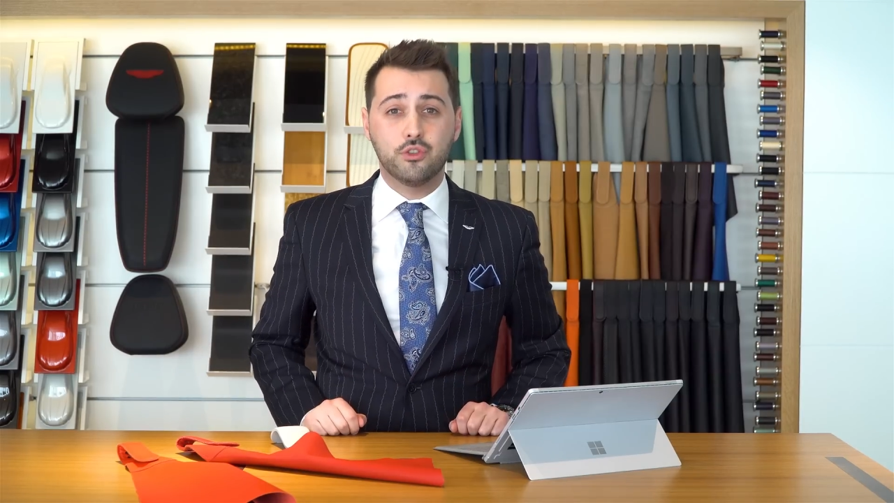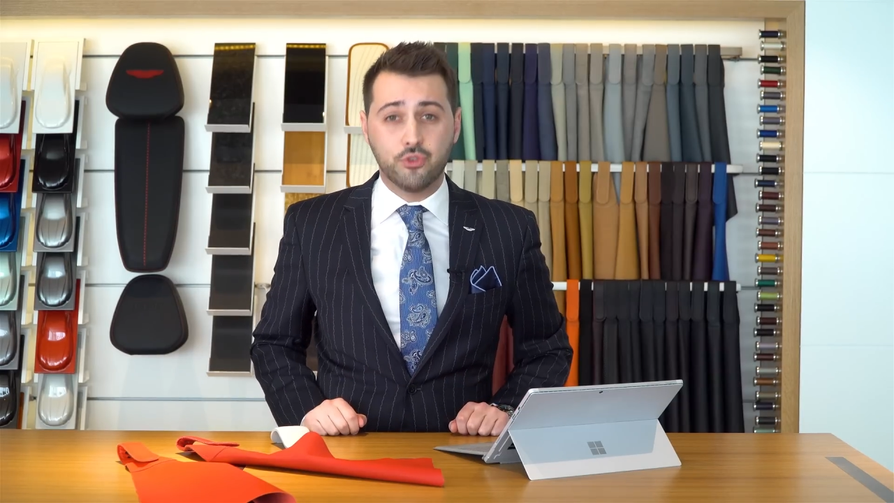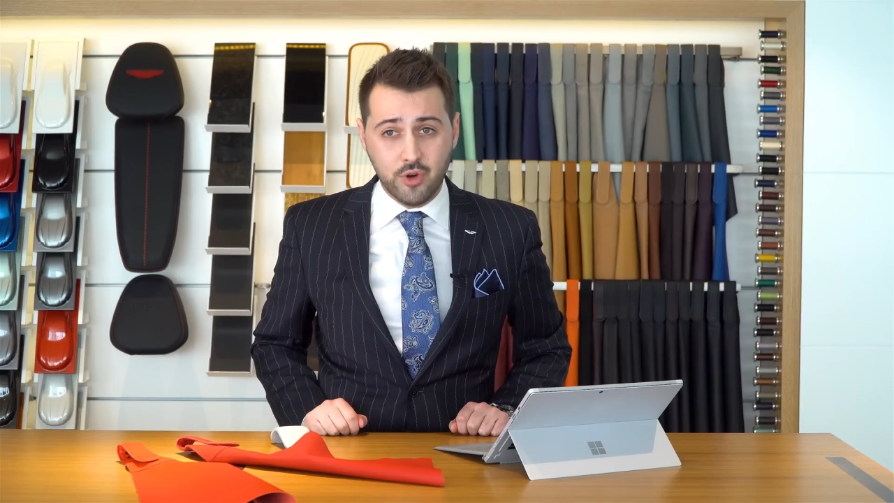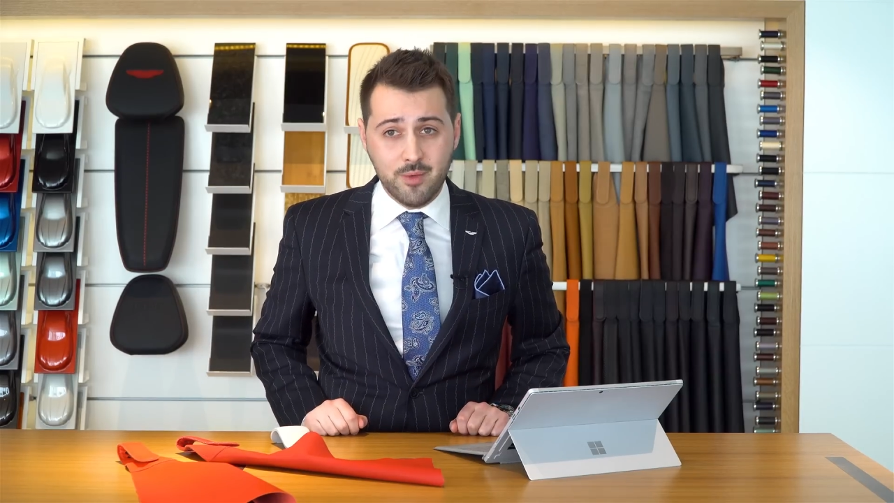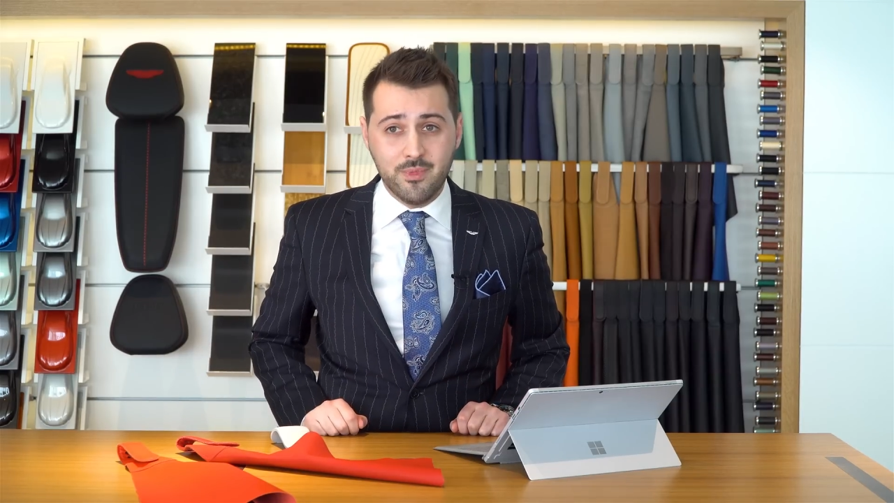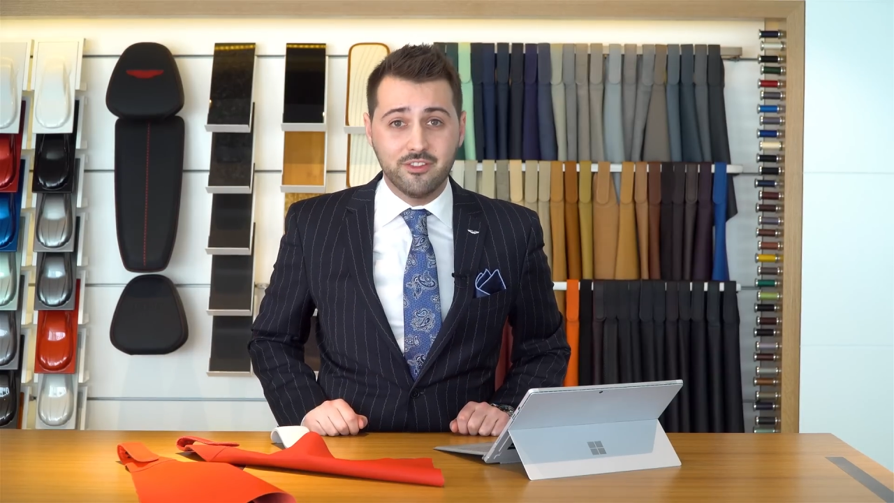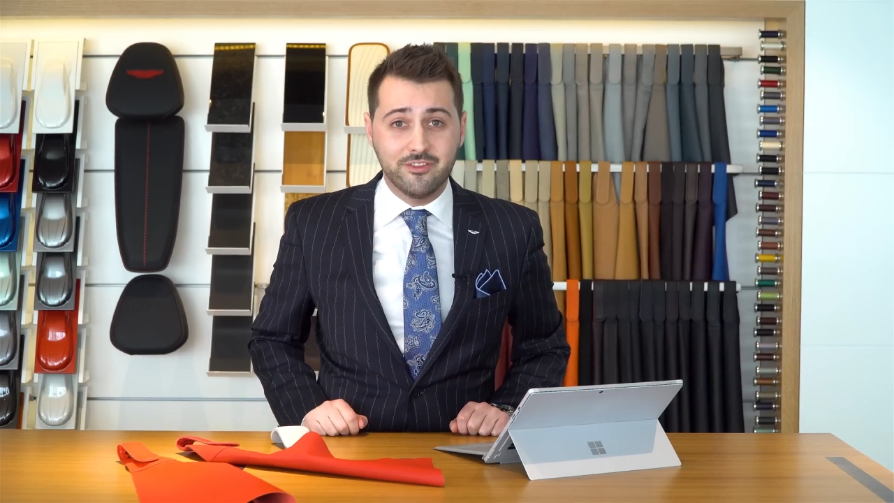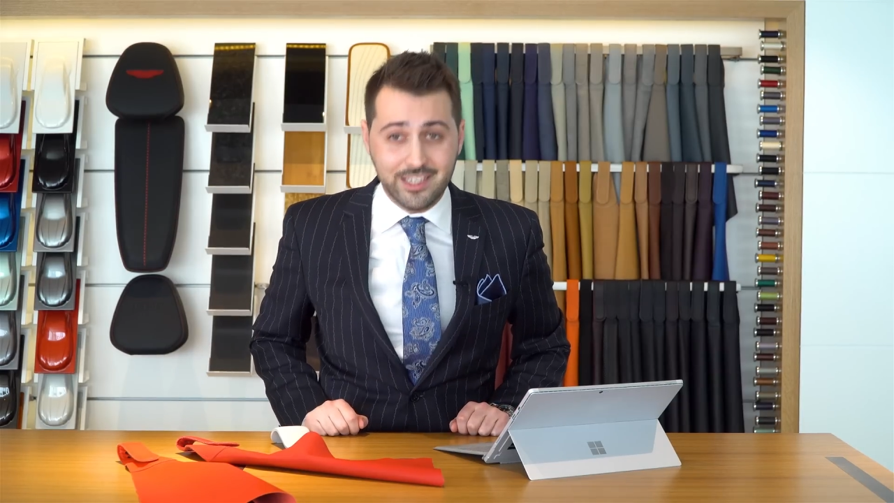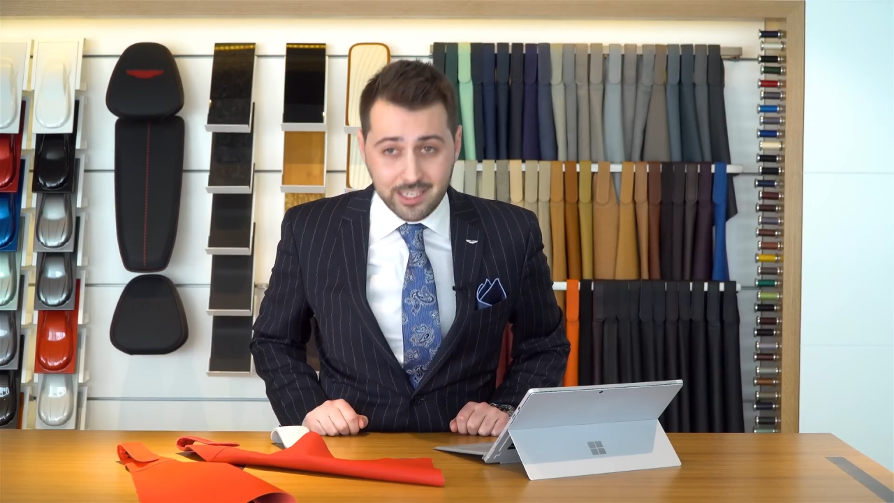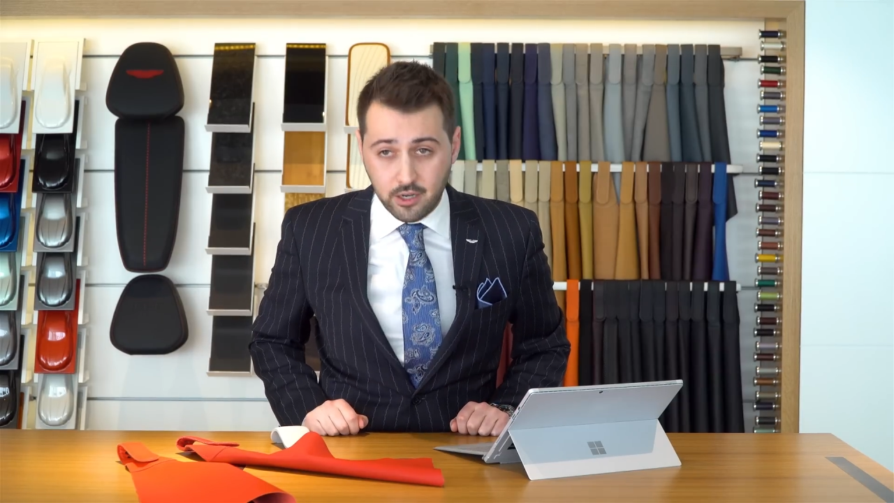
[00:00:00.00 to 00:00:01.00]
trim
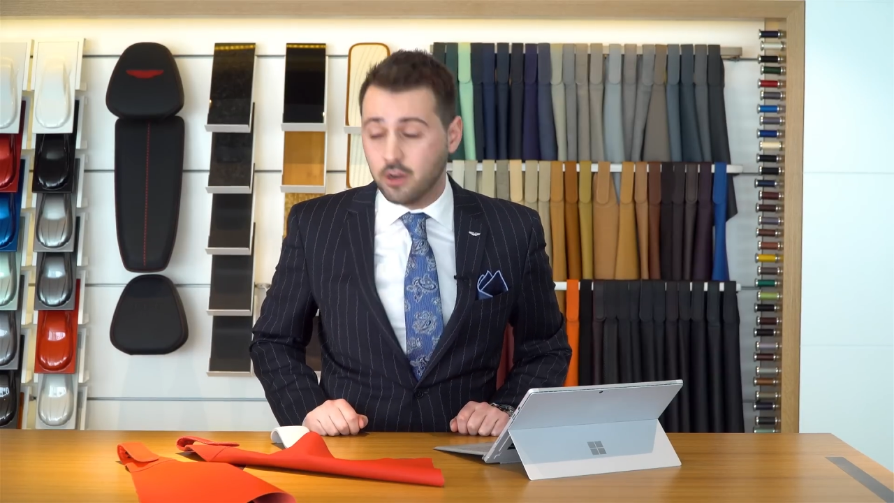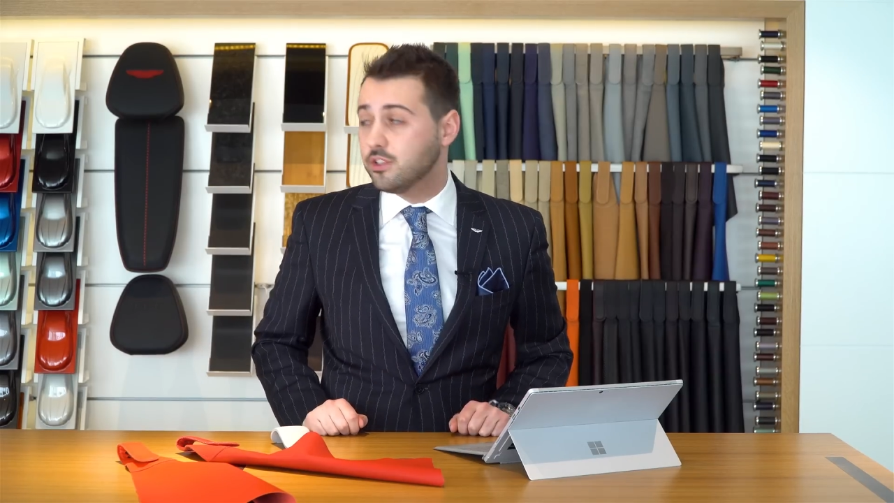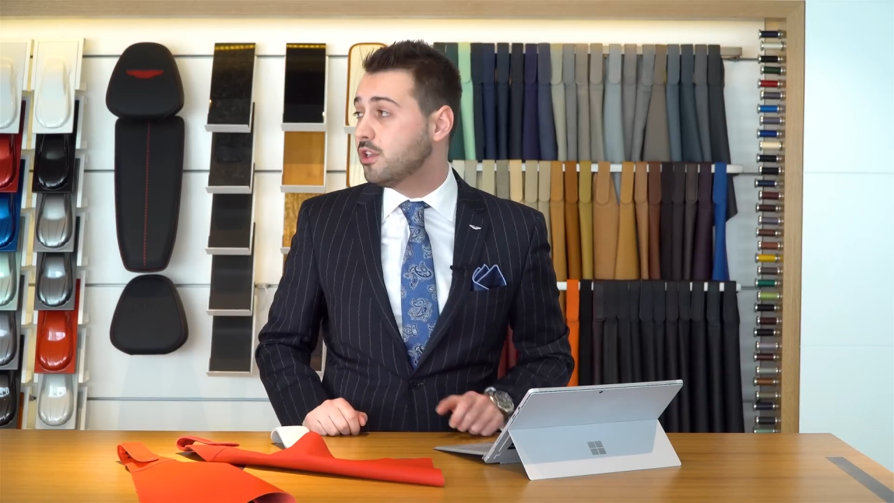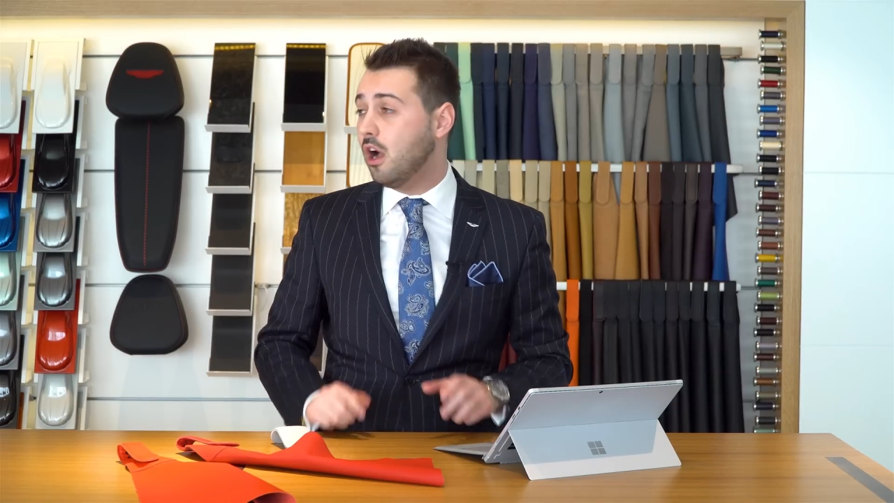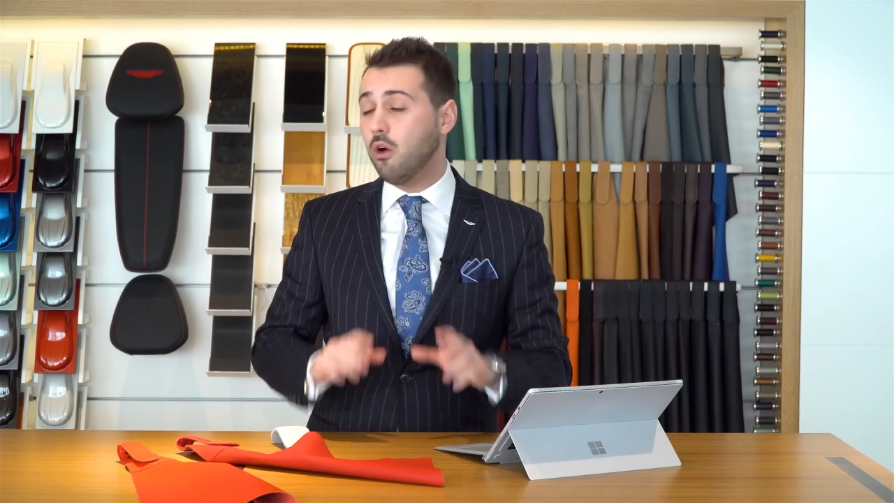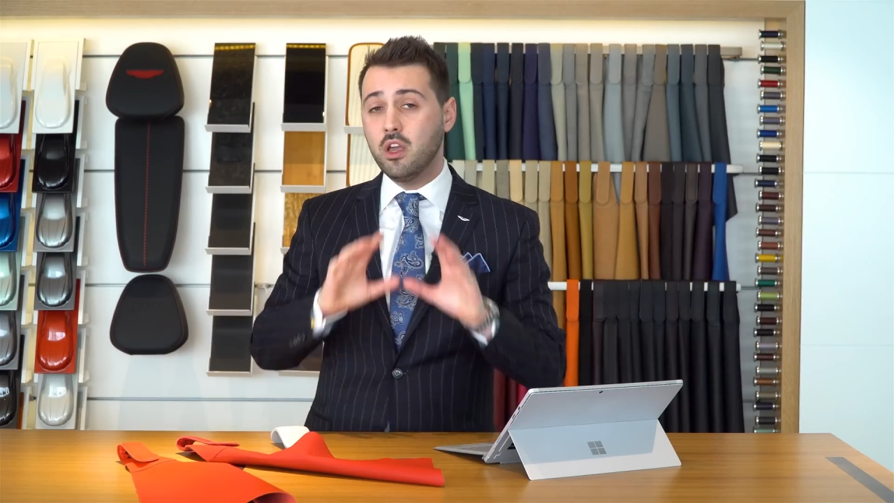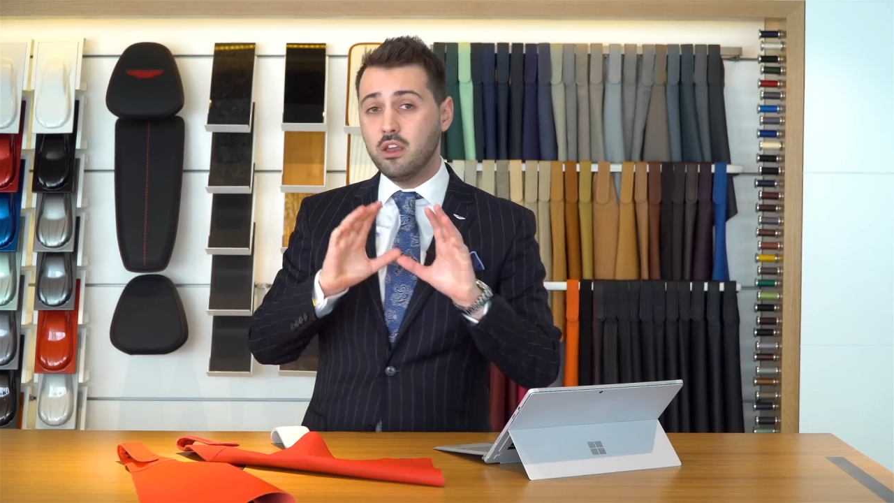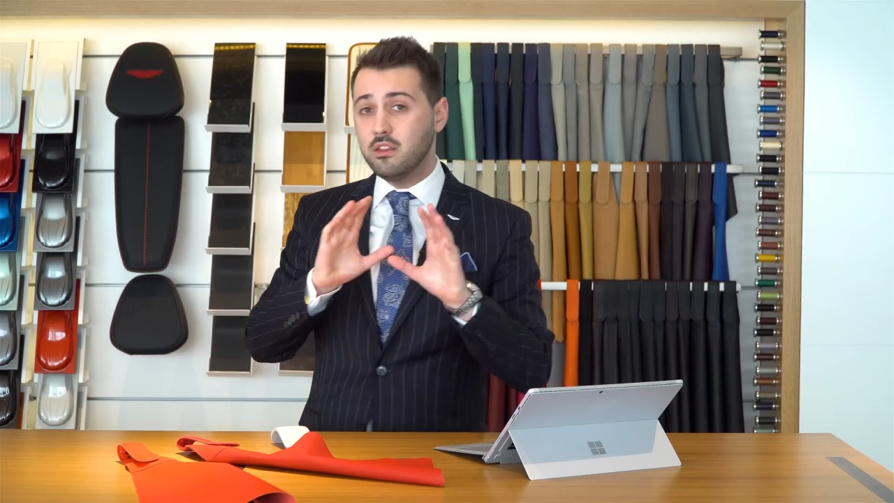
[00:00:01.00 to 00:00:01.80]
veneer. So